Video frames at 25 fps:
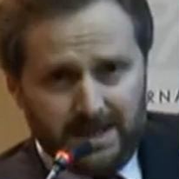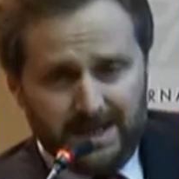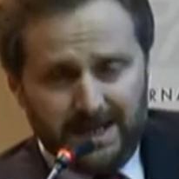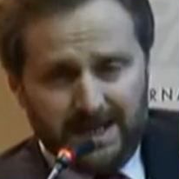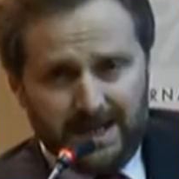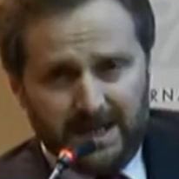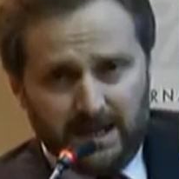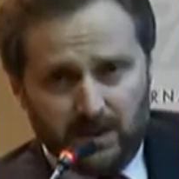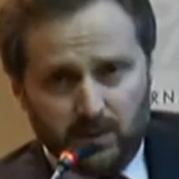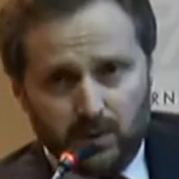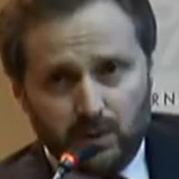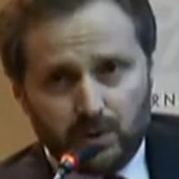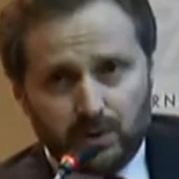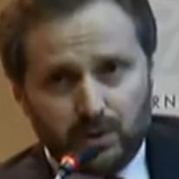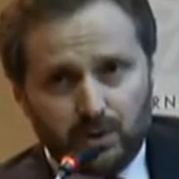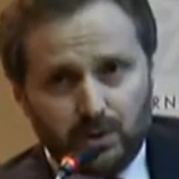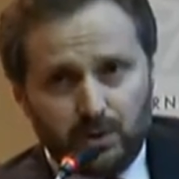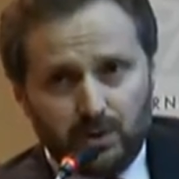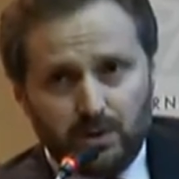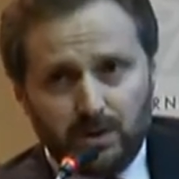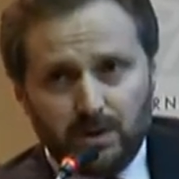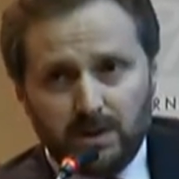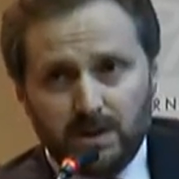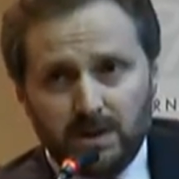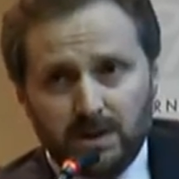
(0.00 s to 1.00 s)
and
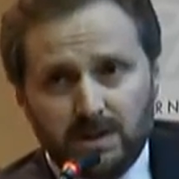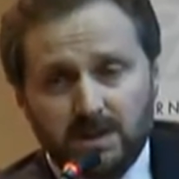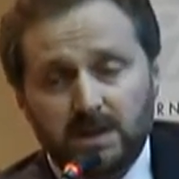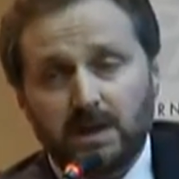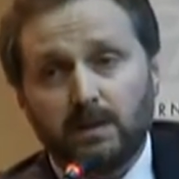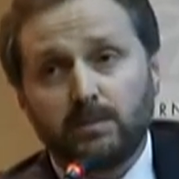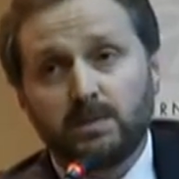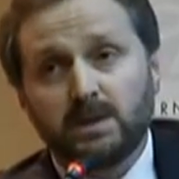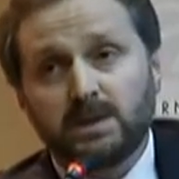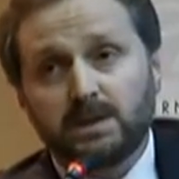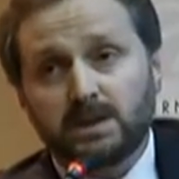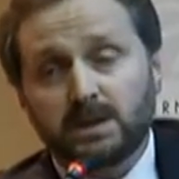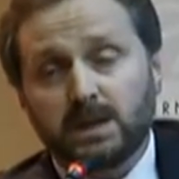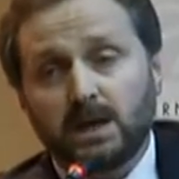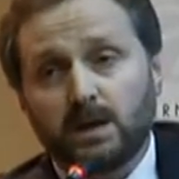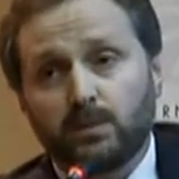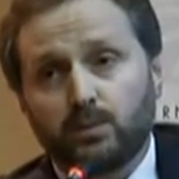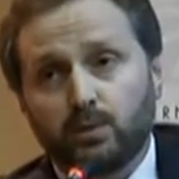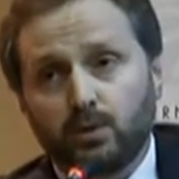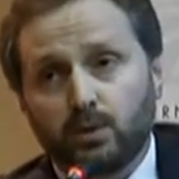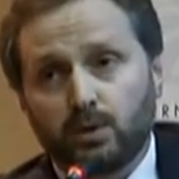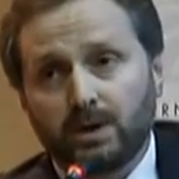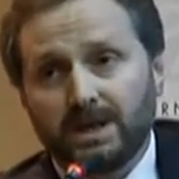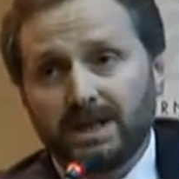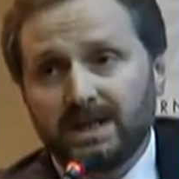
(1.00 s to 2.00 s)
also Trablus
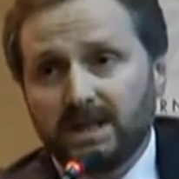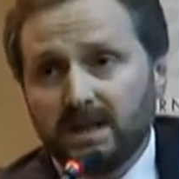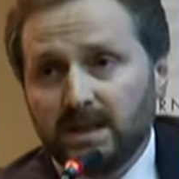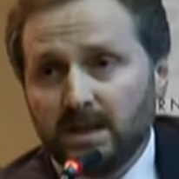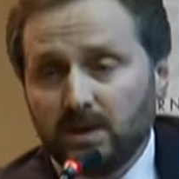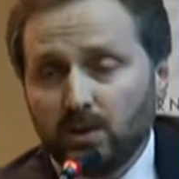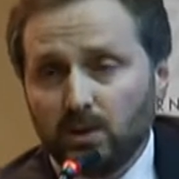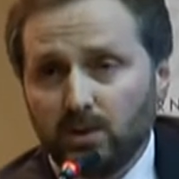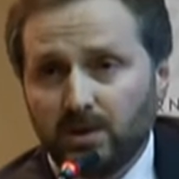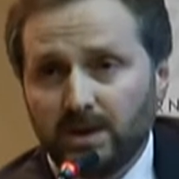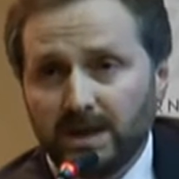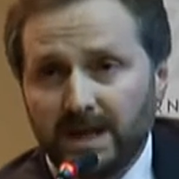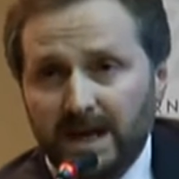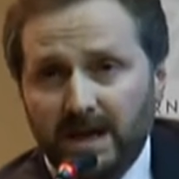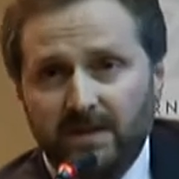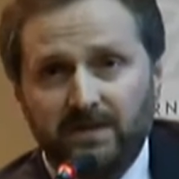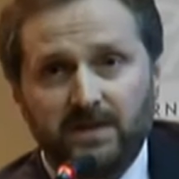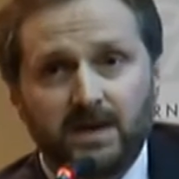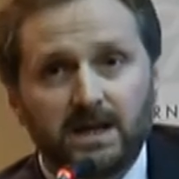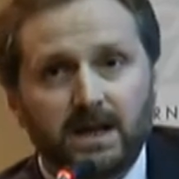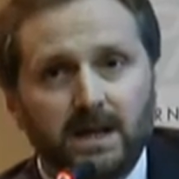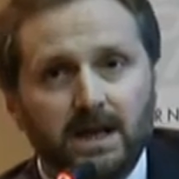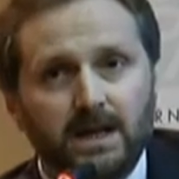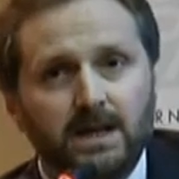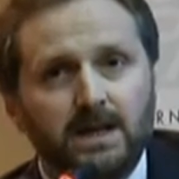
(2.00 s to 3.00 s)
Cup War in Northern
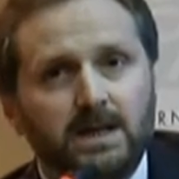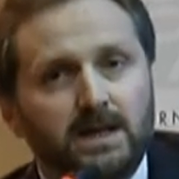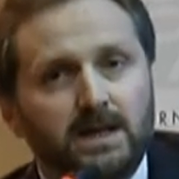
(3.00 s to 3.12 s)
Africa